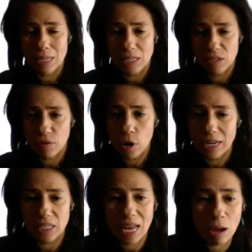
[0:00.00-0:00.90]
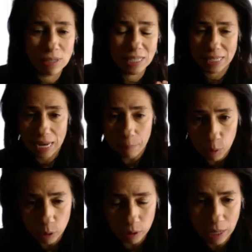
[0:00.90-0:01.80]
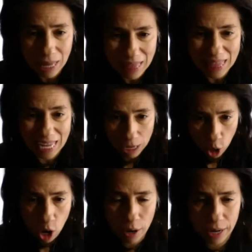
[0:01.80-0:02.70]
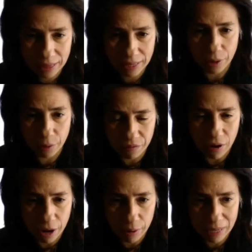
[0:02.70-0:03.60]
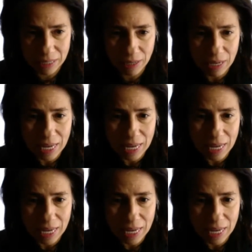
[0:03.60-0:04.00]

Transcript: far as how stable they are in their environment.